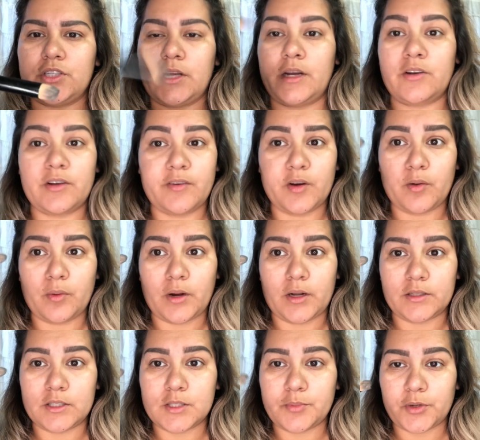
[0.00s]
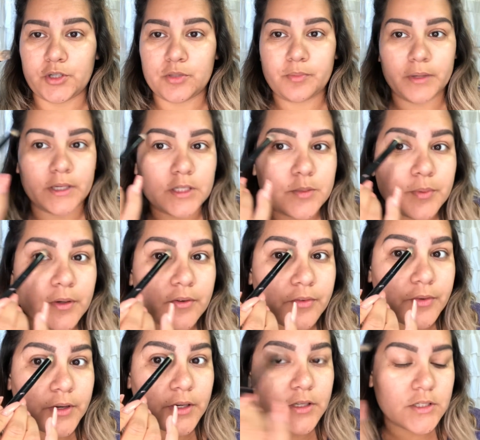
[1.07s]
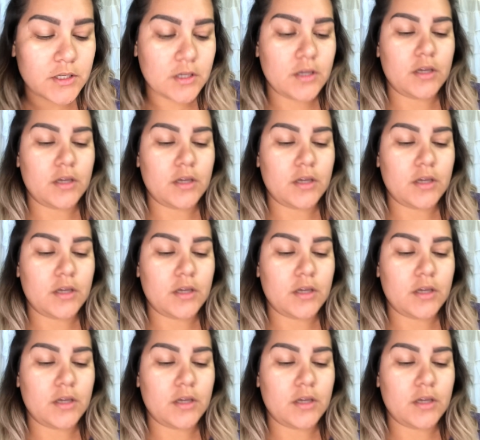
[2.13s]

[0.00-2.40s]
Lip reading: I don't even know where I got this brush, but it's perfect.